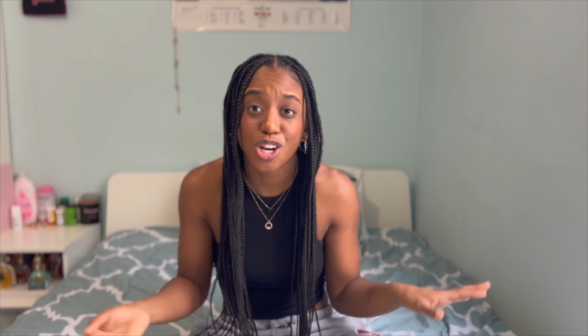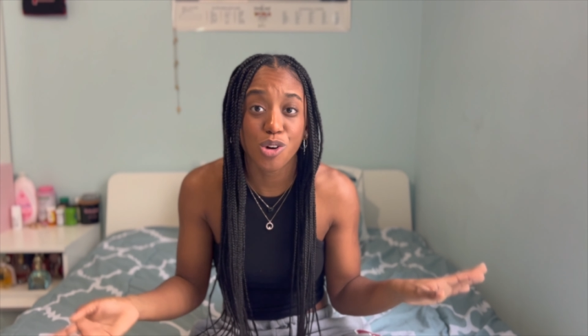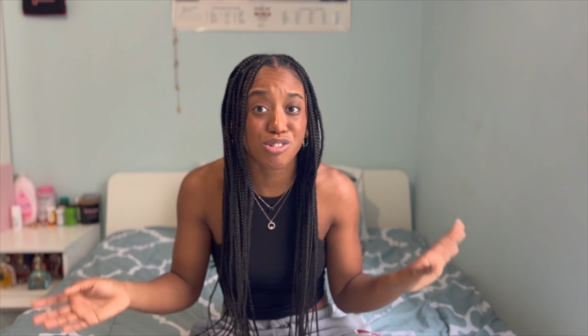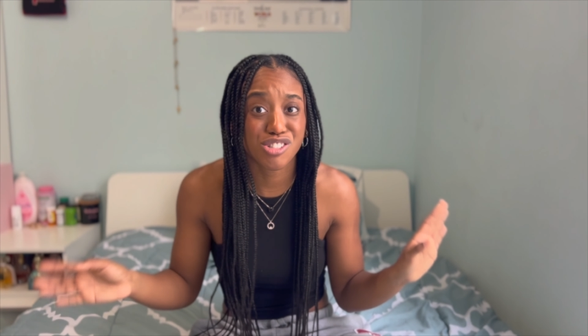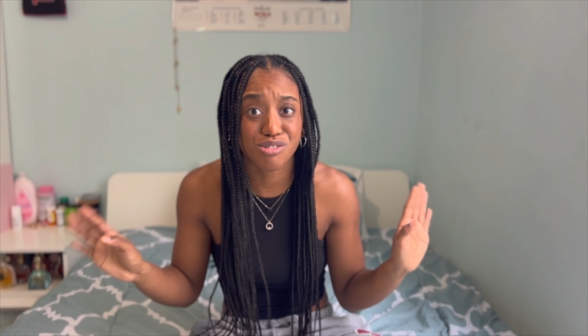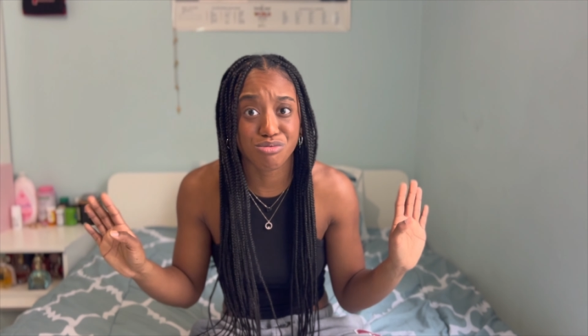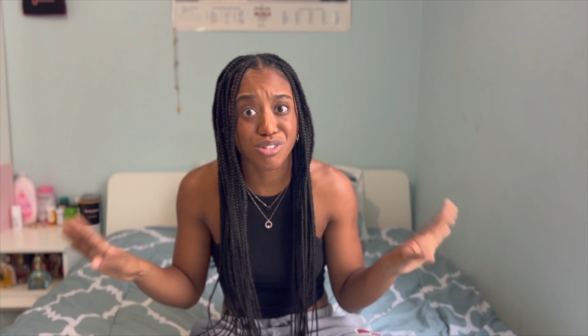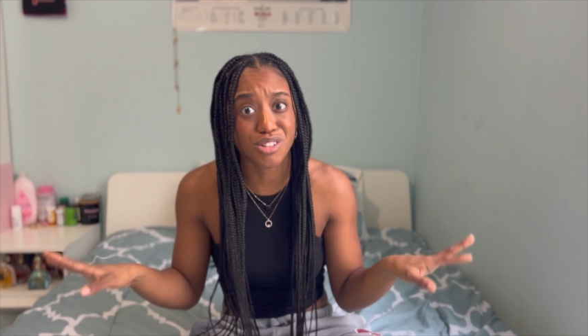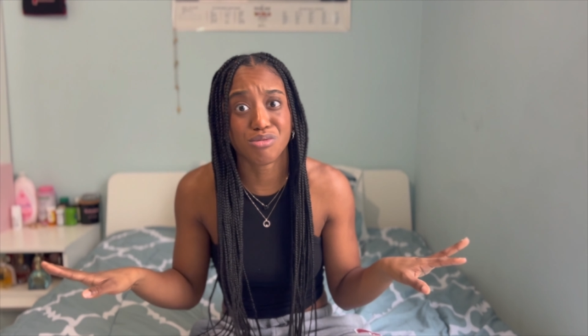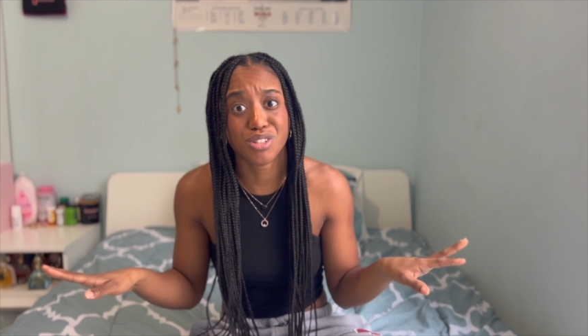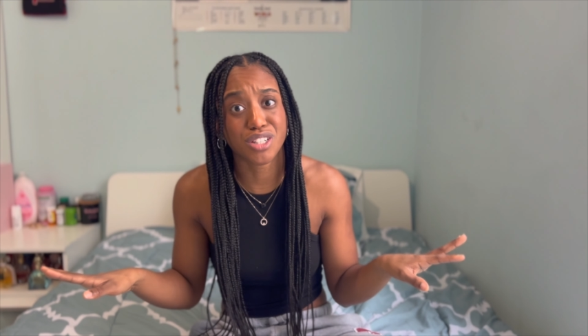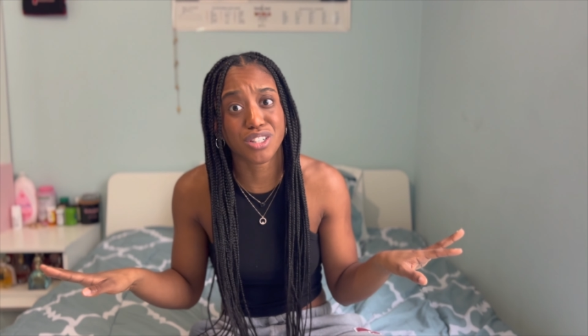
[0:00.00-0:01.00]
which is really,
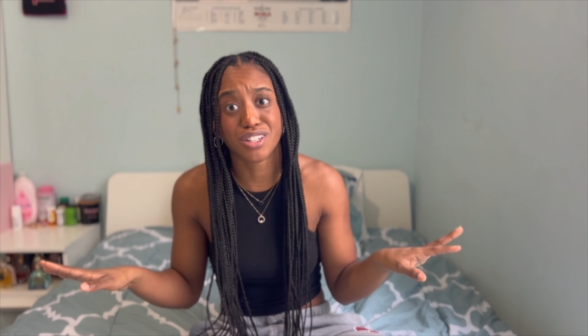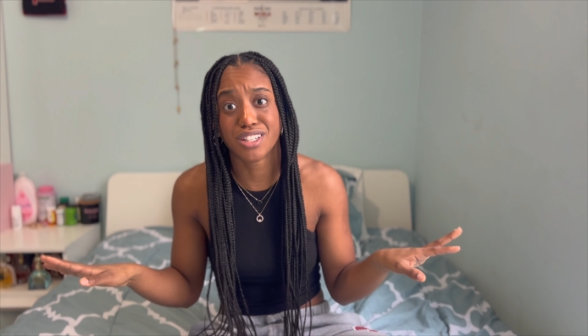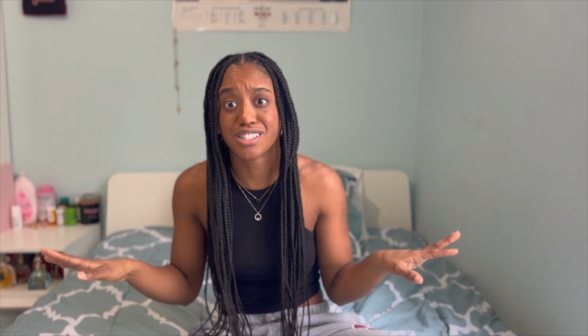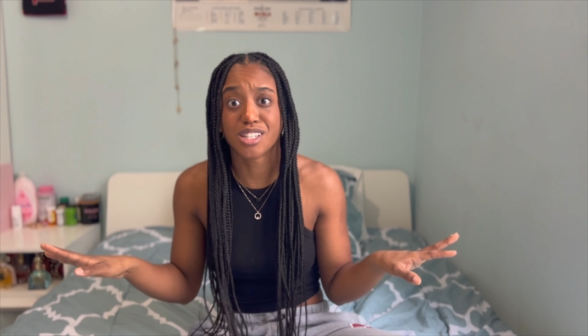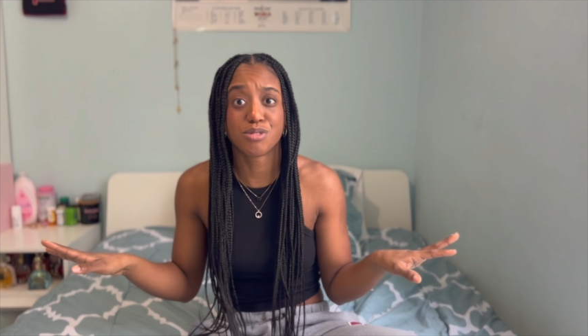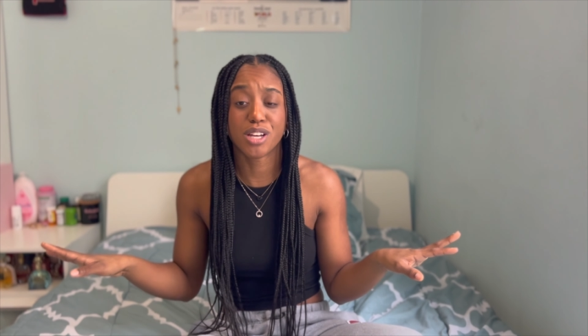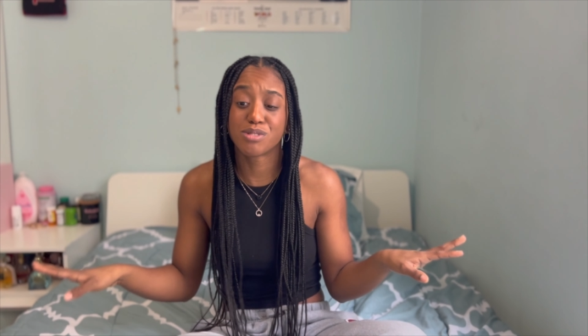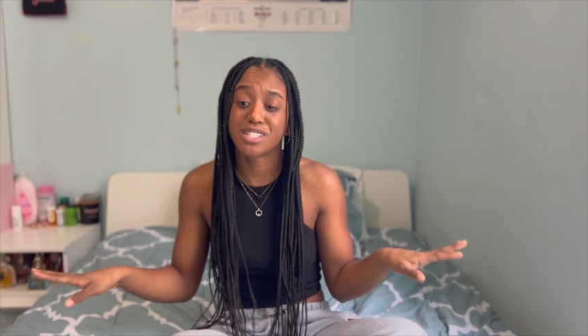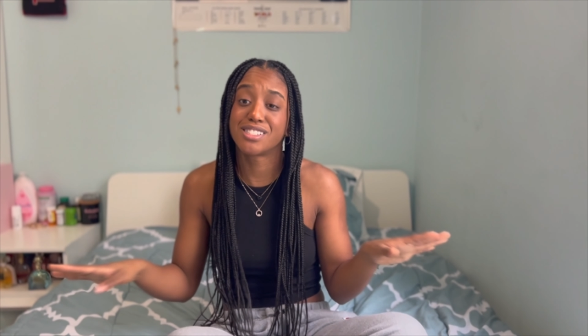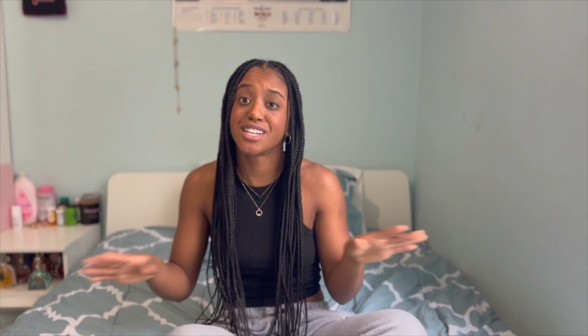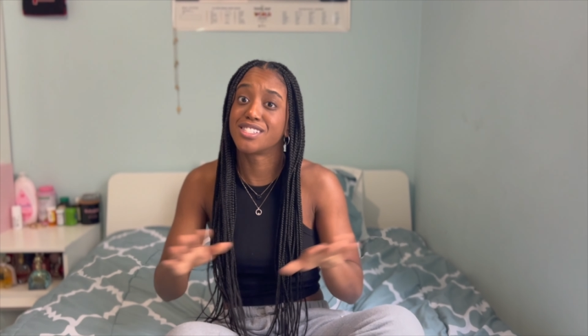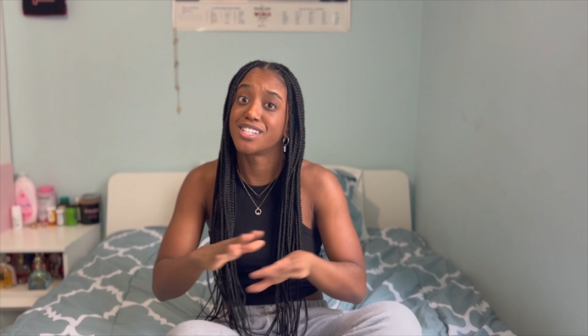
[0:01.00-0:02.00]
really good because sometimes it
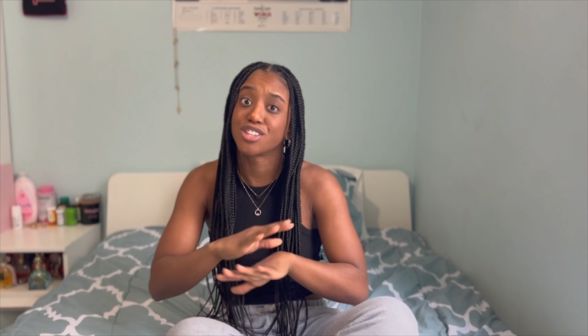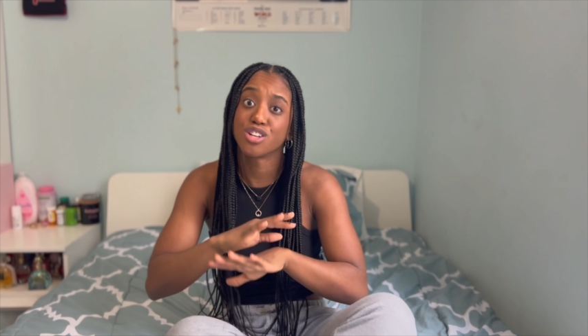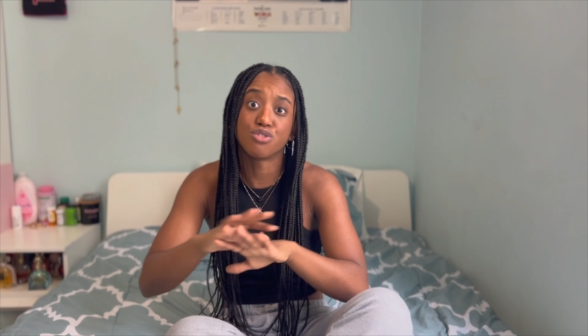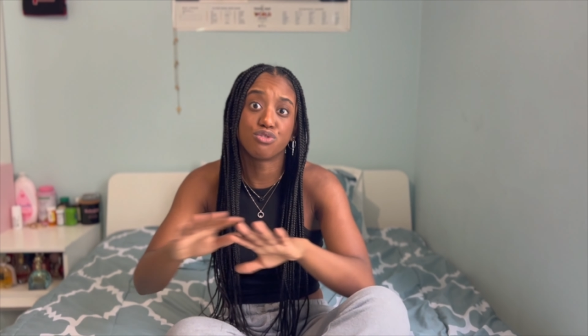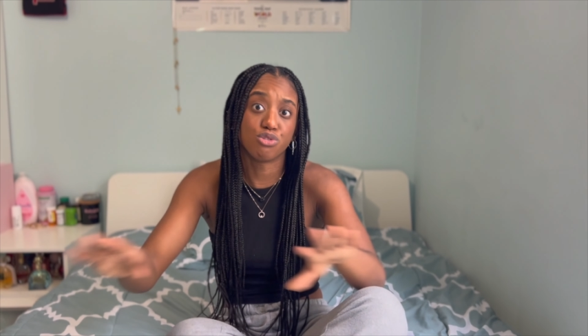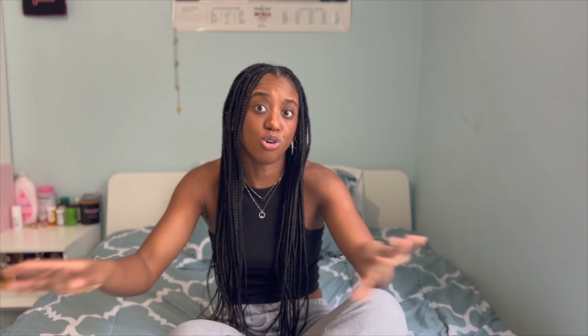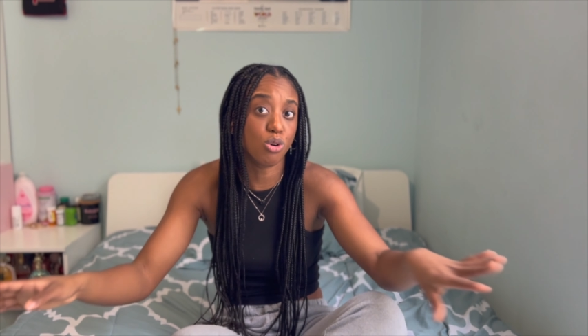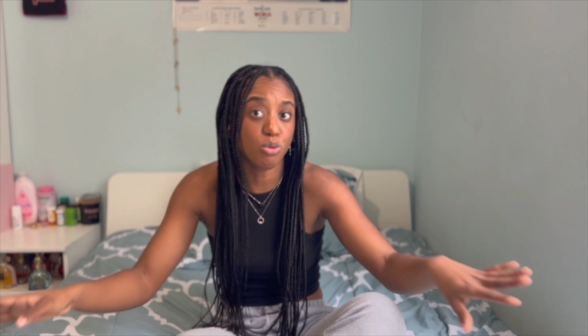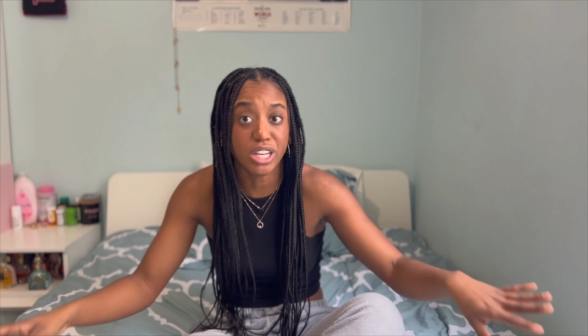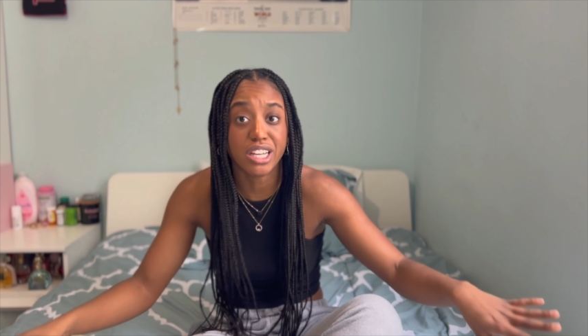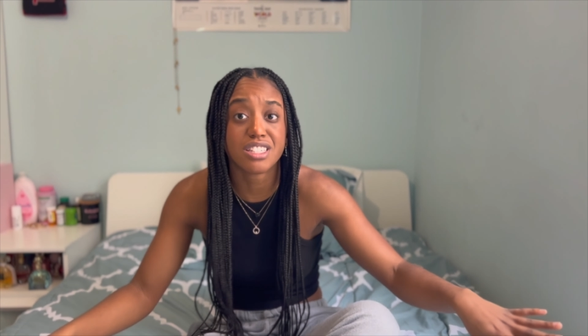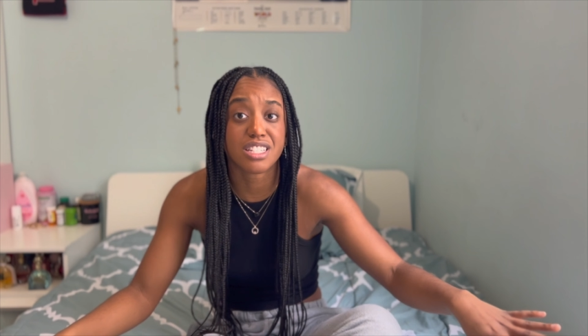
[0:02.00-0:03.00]
does take the full
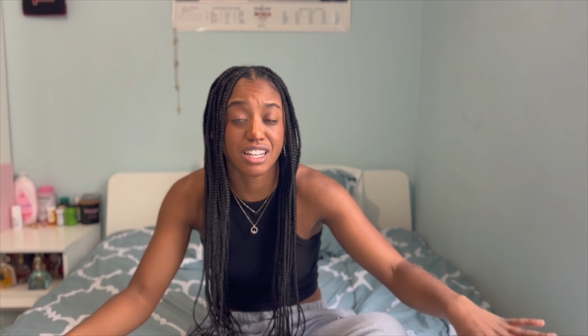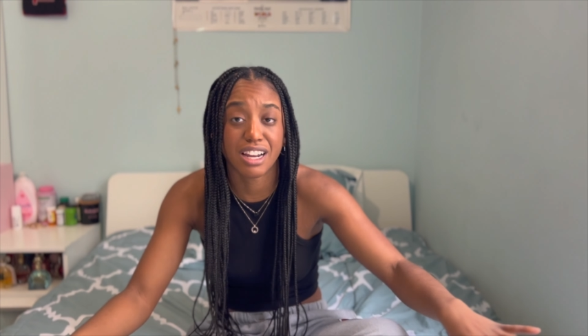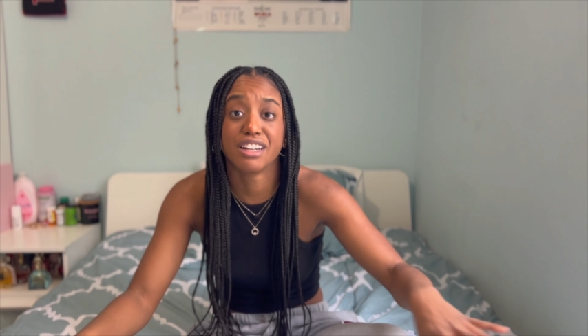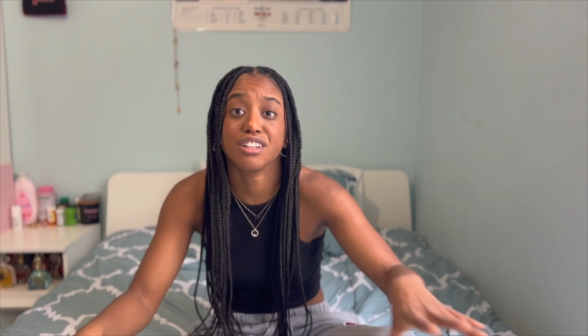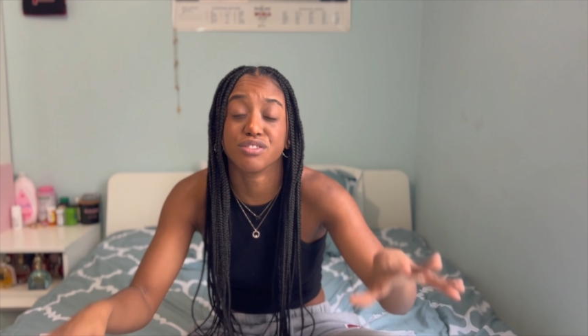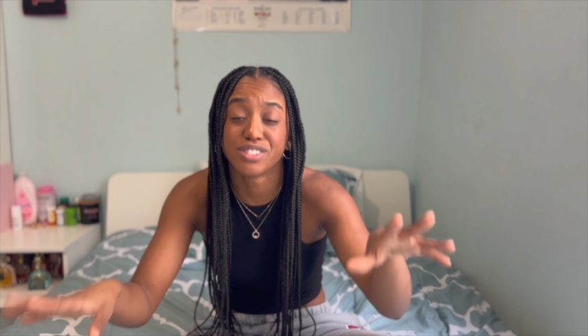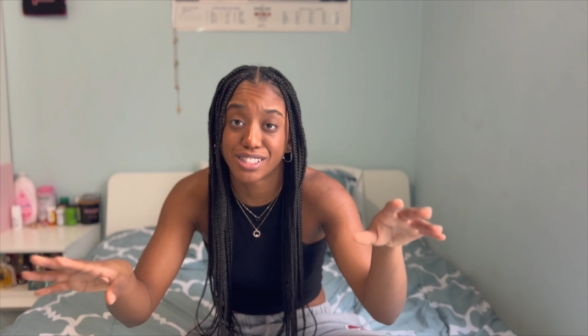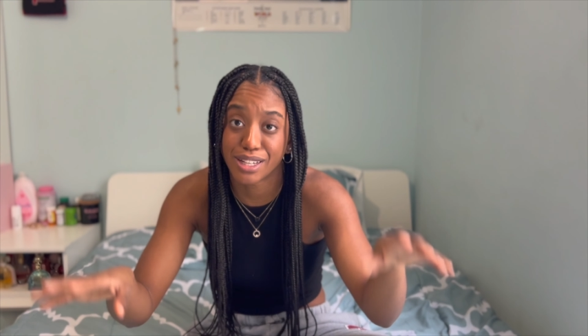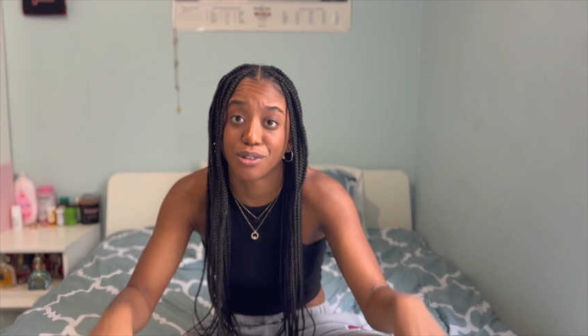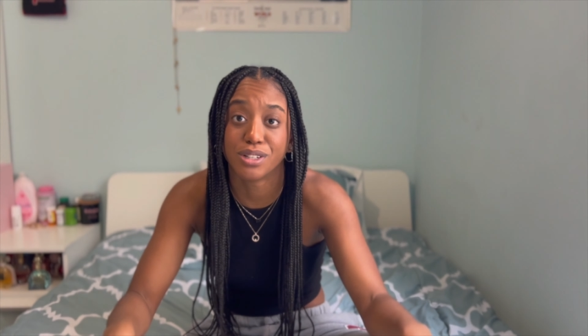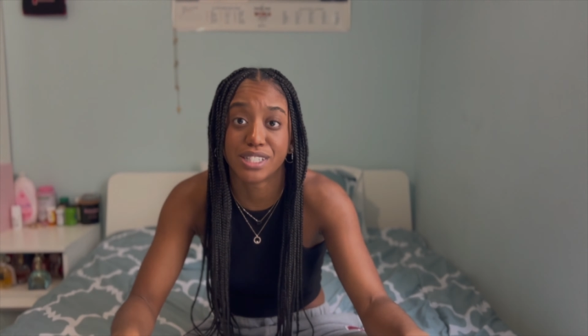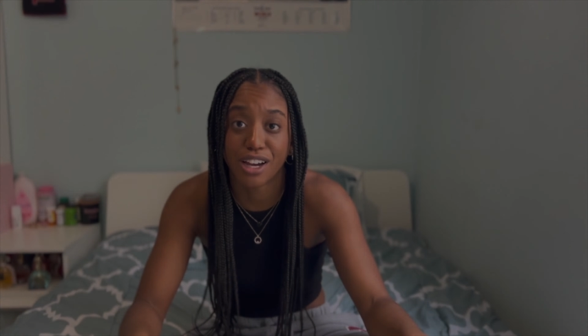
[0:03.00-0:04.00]
week to kind of
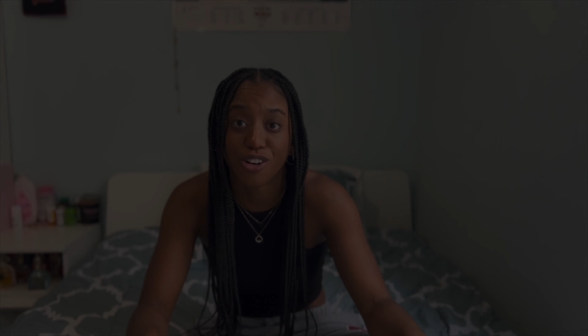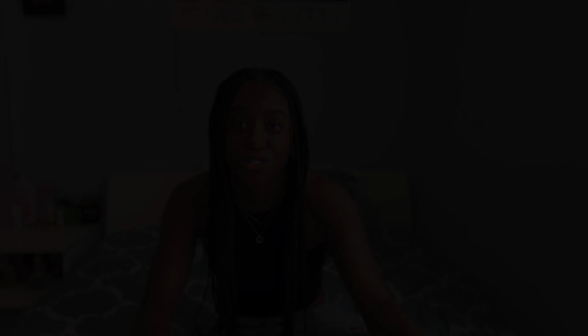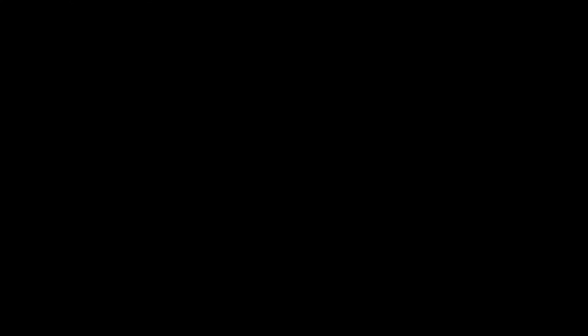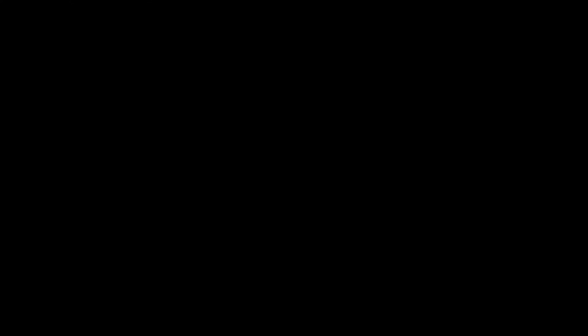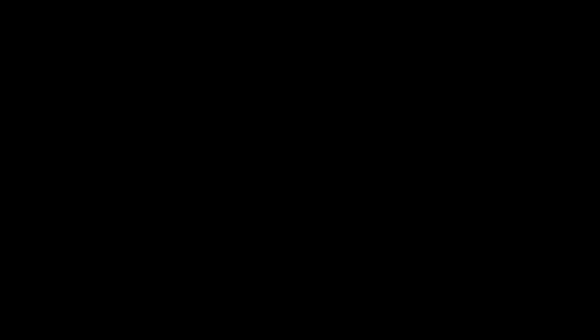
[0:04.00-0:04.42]
settle down.